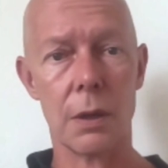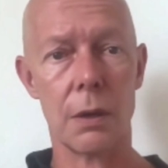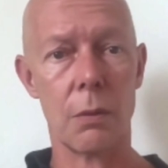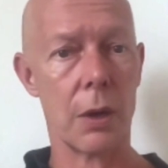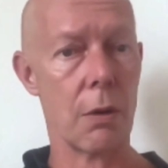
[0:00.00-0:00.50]

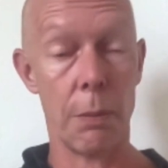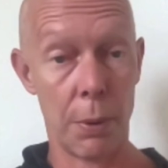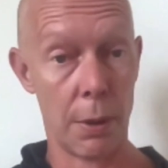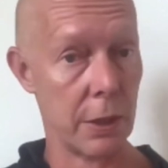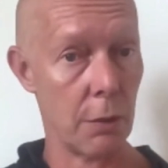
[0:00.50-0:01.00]
where
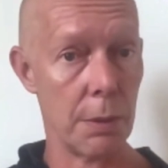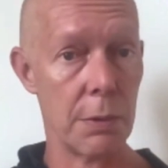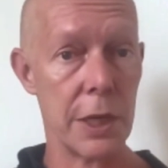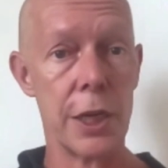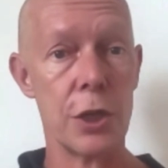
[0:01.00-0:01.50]
there are
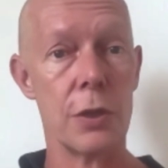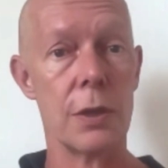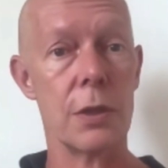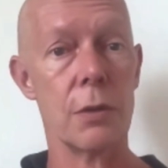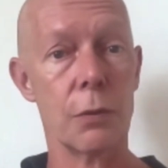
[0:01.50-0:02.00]

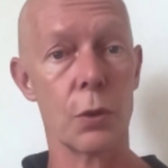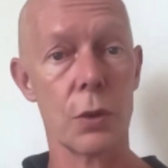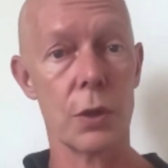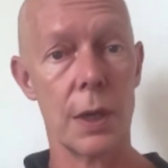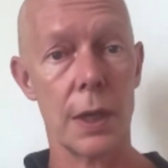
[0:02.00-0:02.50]
publications, of
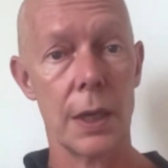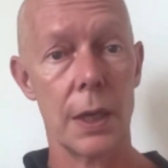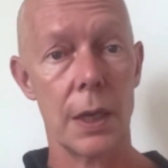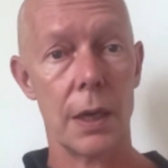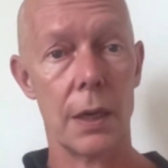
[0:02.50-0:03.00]
course,
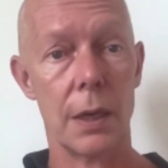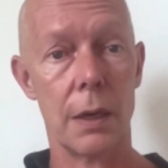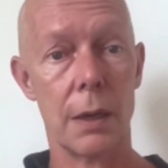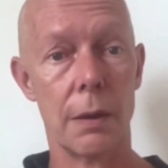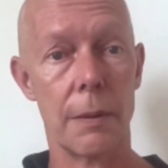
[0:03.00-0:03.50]

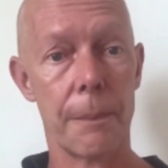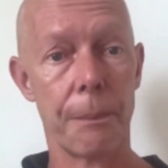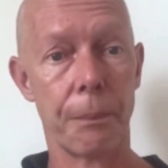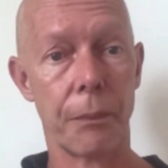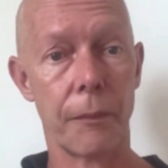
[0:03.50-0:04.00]
but
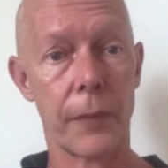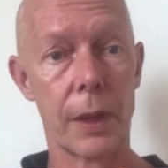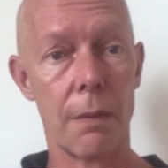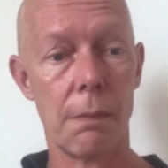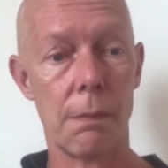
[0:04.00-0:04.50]

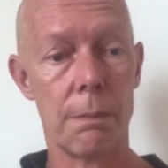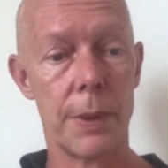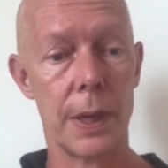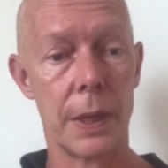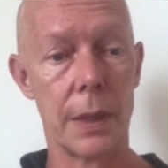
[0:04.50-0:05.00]

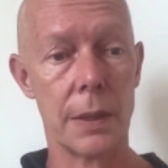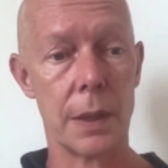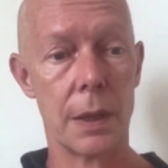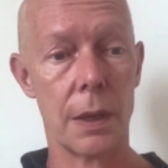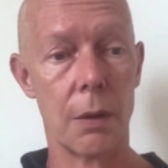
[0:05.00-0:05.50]

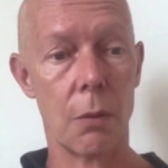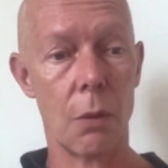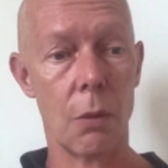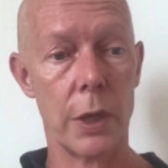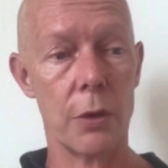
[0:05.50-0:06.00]

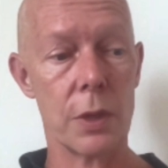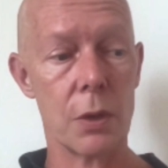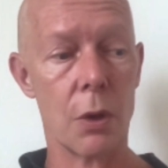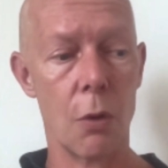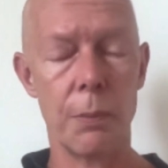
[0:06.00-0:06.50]
where there is
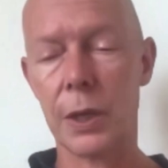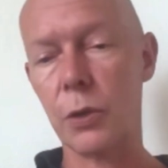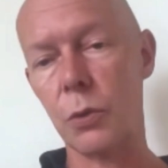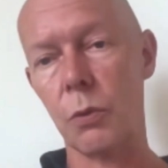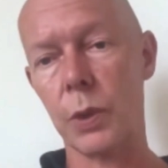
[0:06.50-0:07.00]
a hope
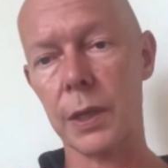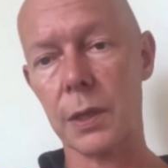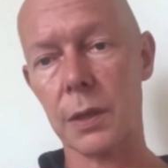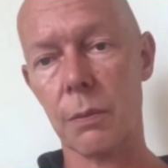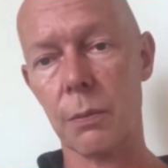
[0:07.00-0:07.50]
that we can
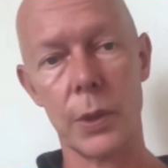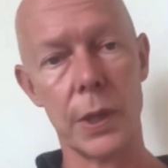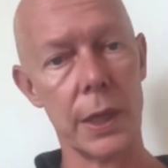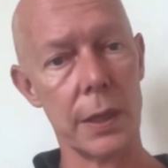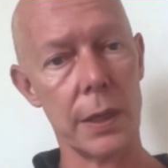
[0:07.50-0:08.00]
start
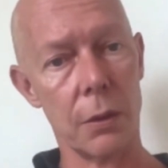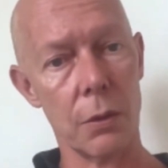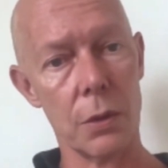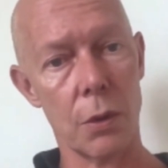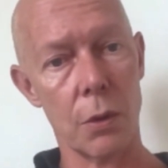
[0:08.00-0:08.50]
predicting
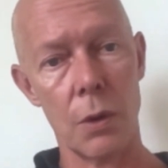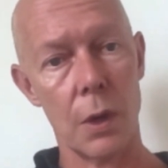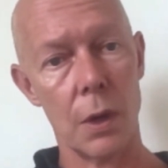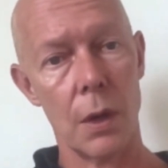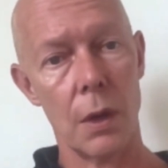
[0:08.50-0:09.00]
also
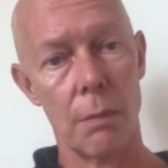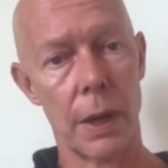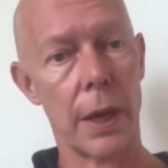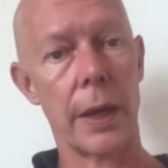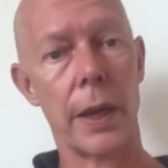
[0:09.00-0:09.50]

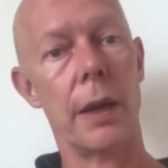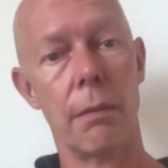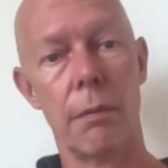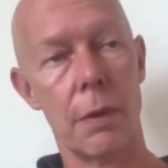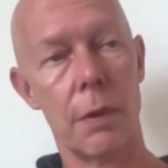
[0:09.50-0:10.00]

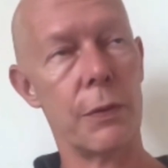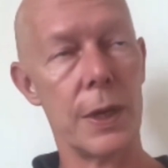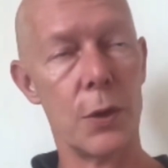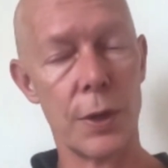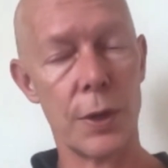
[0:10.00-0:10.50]
by
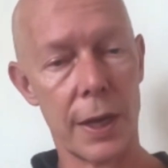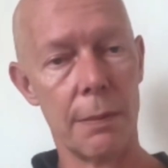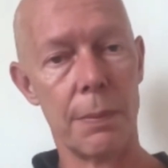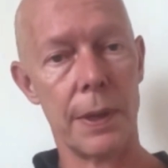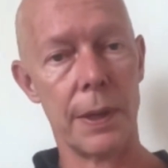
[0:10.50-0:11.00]

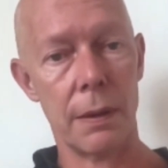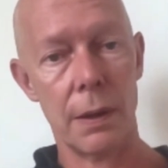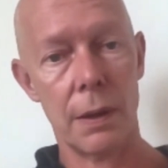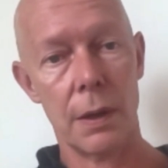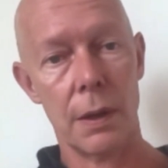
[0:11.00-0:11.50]

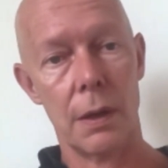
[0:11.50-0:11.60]
phenotyping